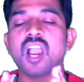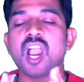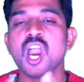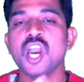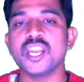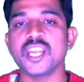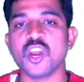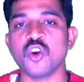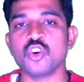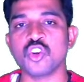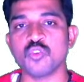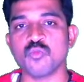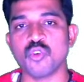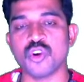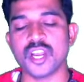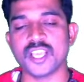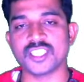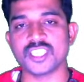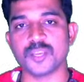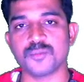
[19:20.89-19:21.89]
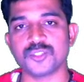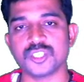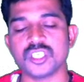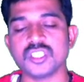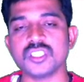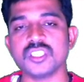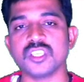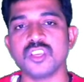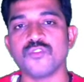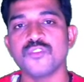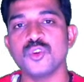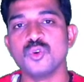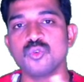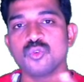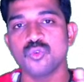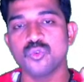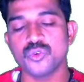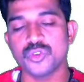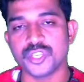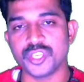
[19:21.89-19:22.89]
array out of bound exceptions if
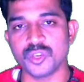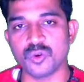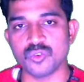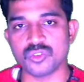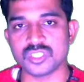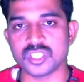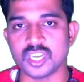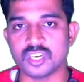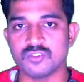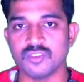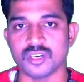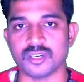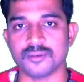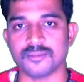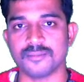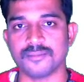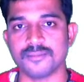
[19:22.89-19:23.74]
you use that one?